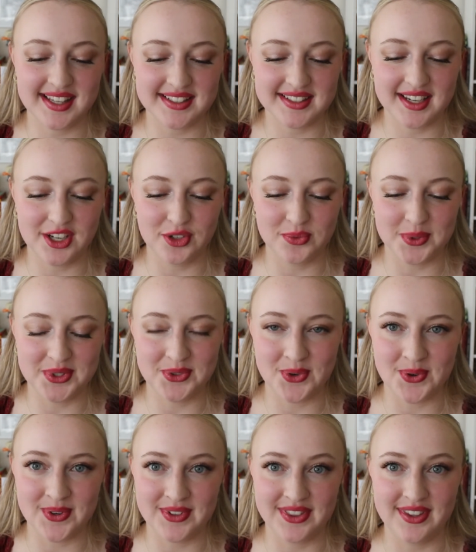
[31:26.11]
That's kind of what
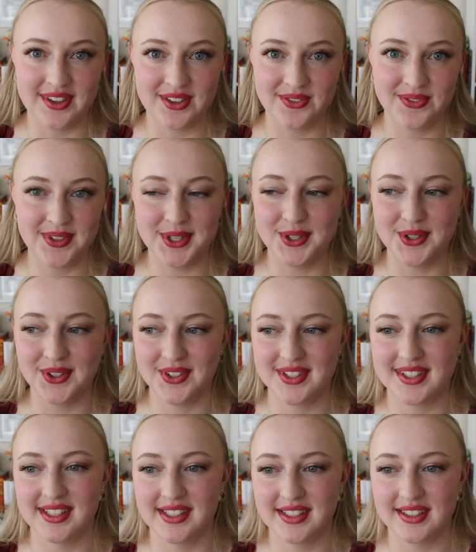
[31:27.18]
Dorothea
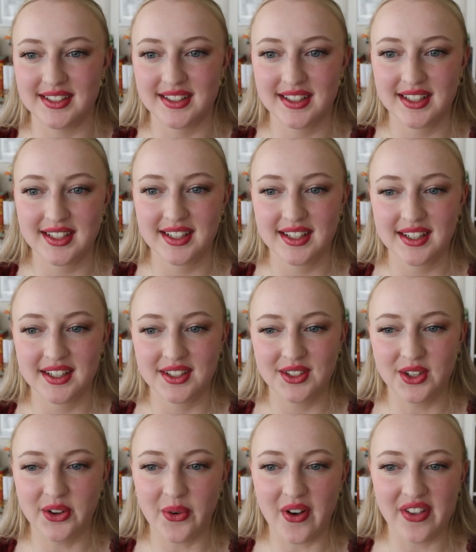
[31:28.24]
feels, and
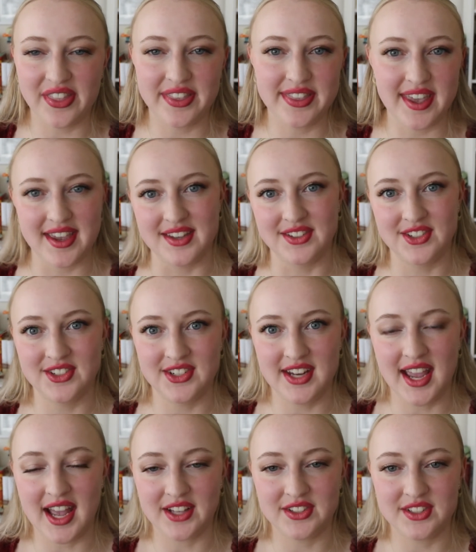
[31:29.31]
all the things
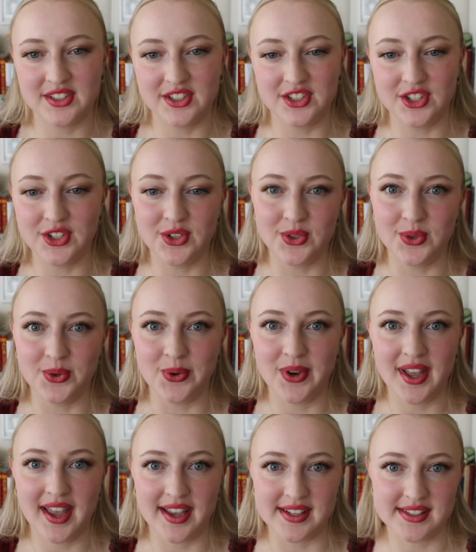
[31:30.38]
she has to
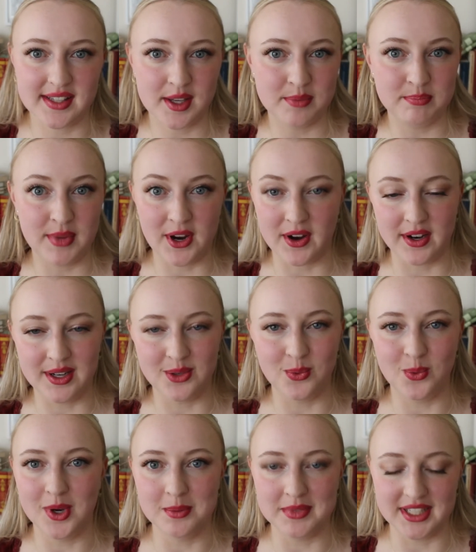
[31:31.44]
do as a married
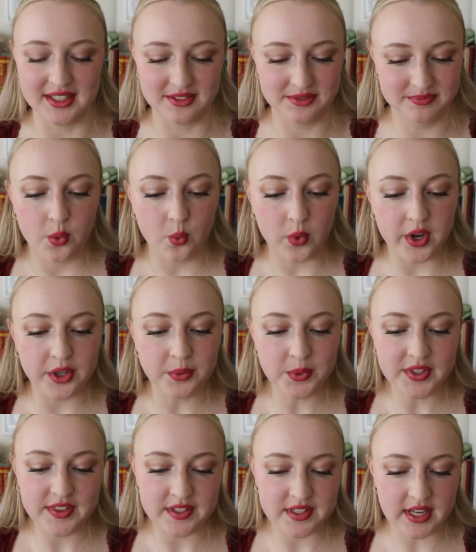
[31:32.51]
woman. When
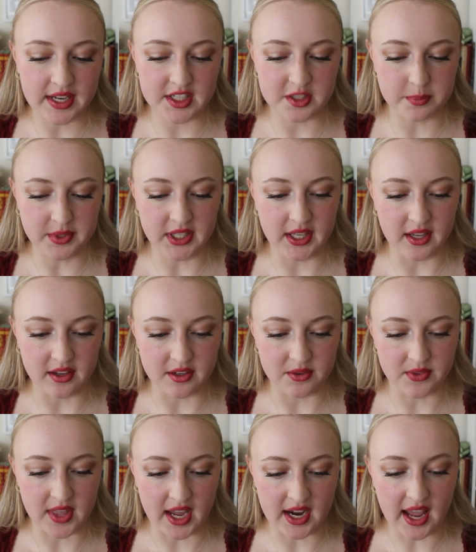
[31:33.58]
would the days begin
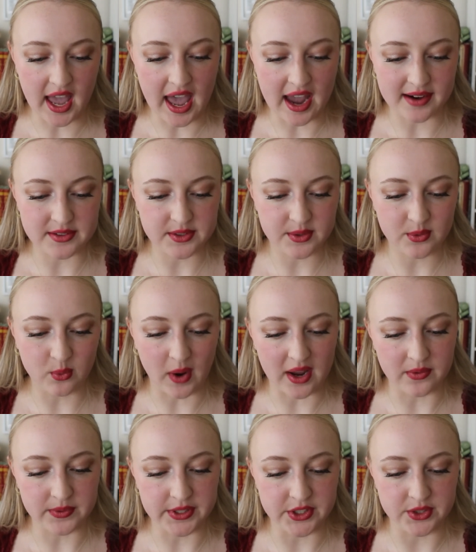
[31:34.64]
of that active
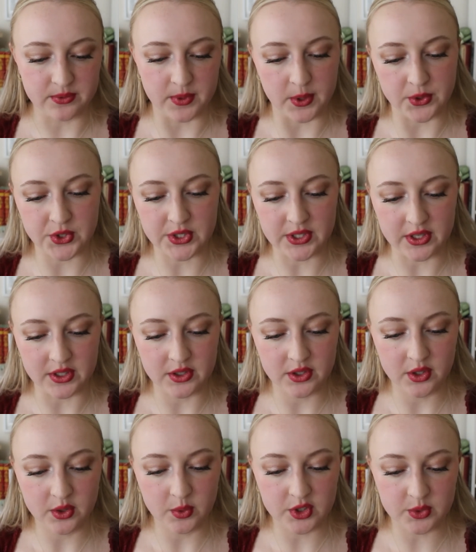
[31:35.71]
wifely devotion,
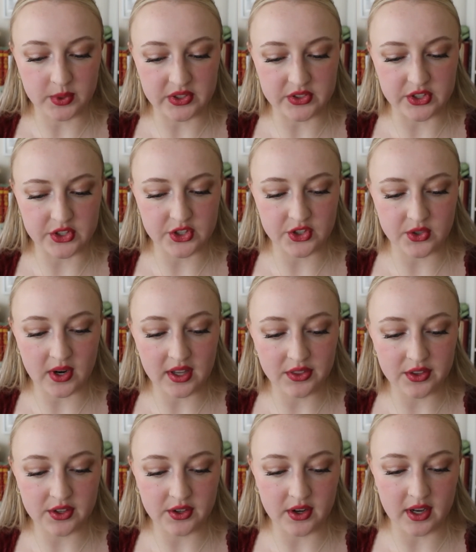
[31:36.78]
which was to
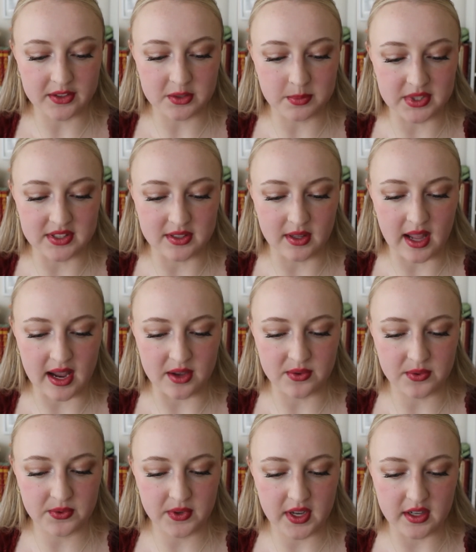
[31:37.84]
strengthen her husband's
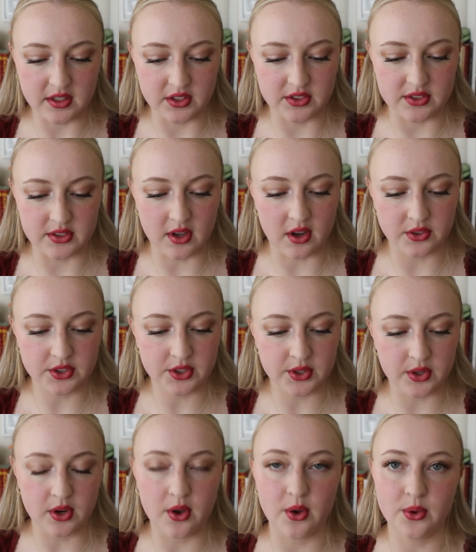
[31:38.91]
life and exalt
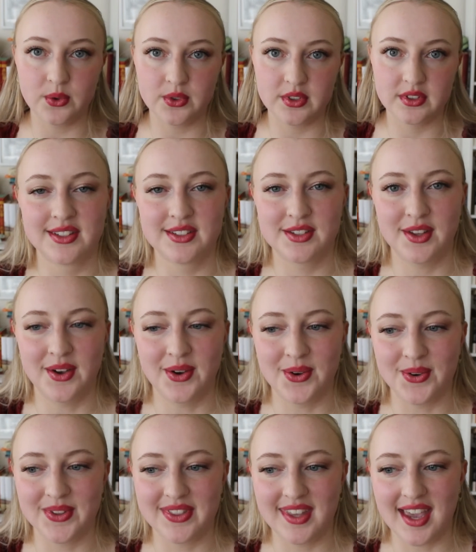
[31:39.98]
her own?
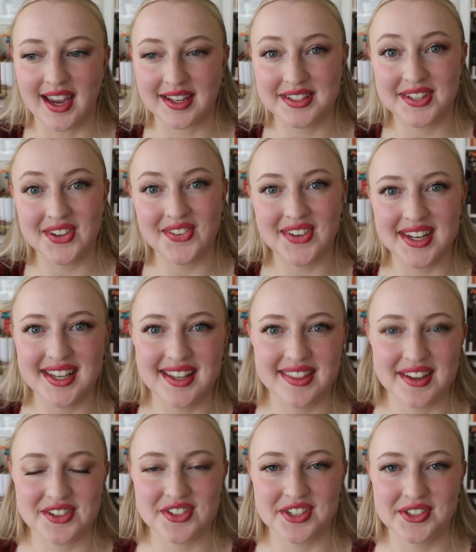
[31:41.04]
So the activity
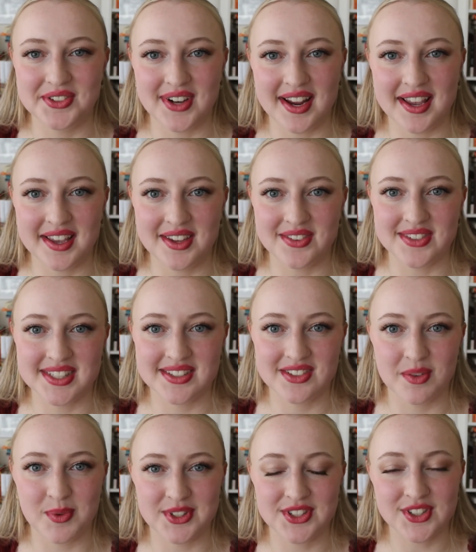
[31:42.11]
that she craves,
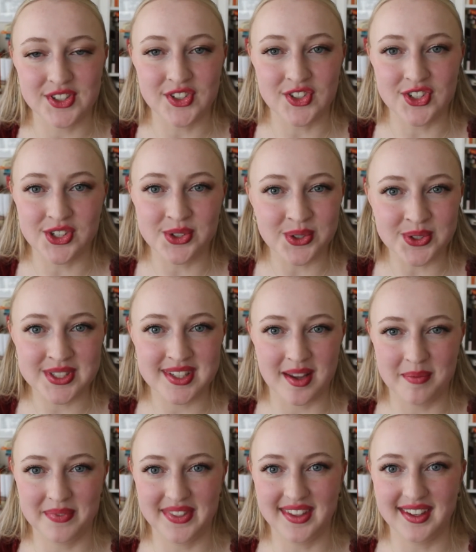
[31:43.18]
she wants to do
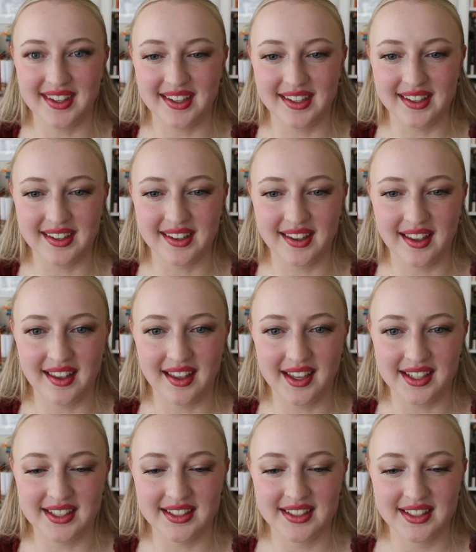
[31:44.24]
something.
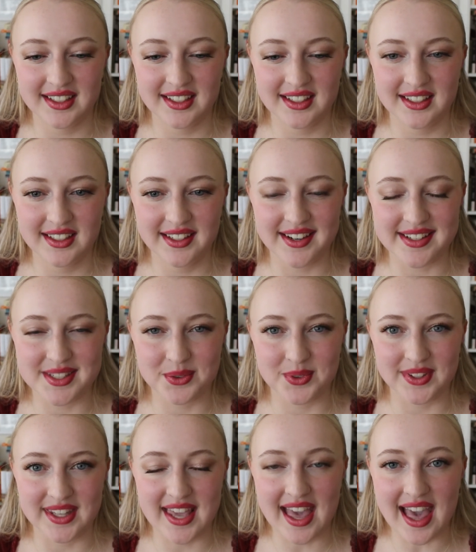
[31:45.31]
It doesn't
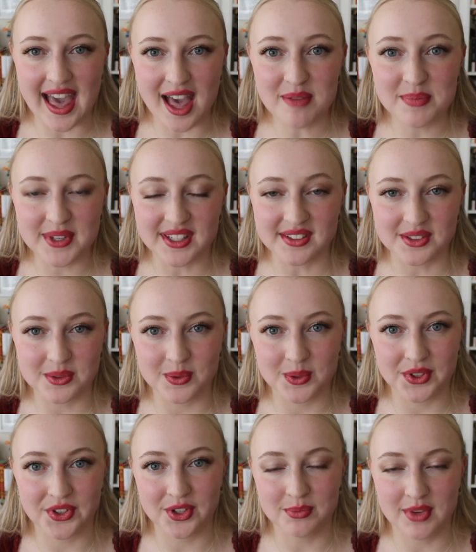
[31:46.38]
really happen
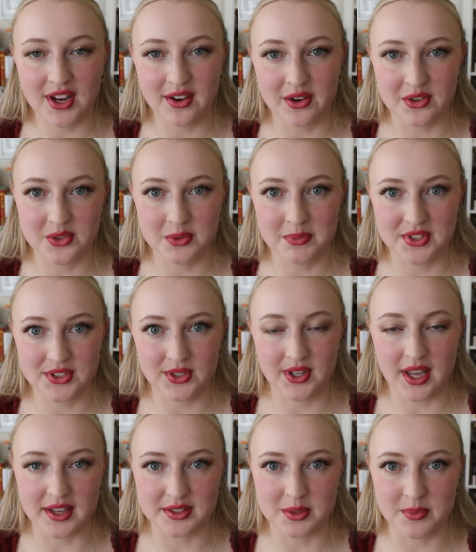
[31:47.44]
with her marriage with Mr.
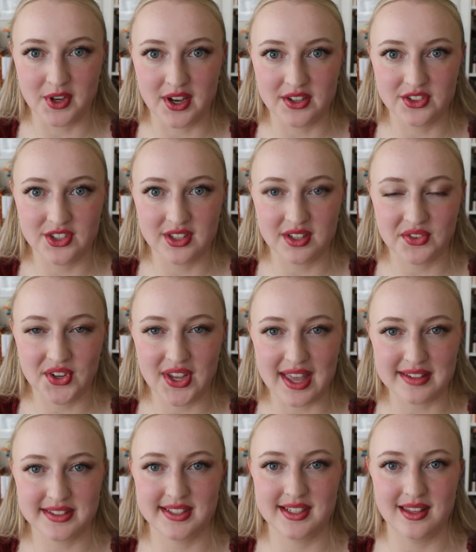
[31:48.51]
Casaubon. She never
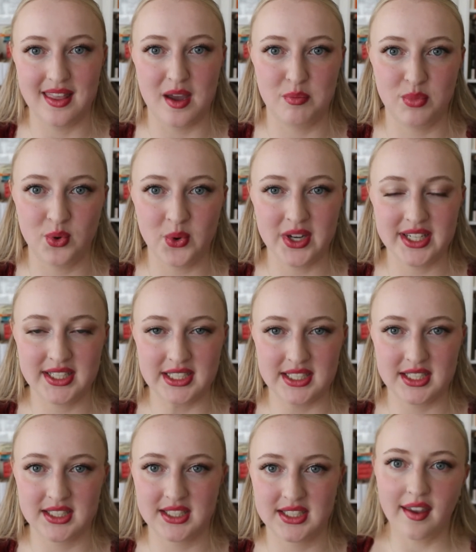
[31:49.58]
gets to that
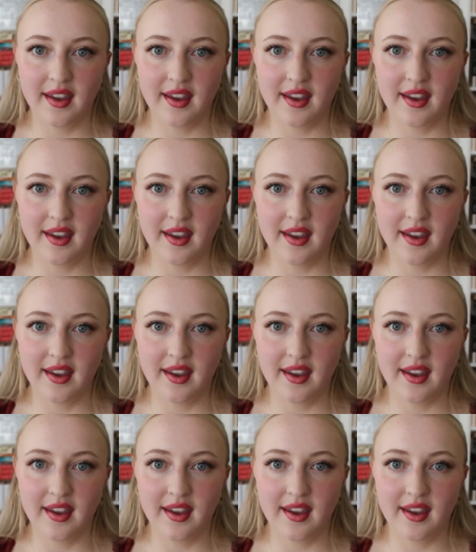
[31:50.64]
point.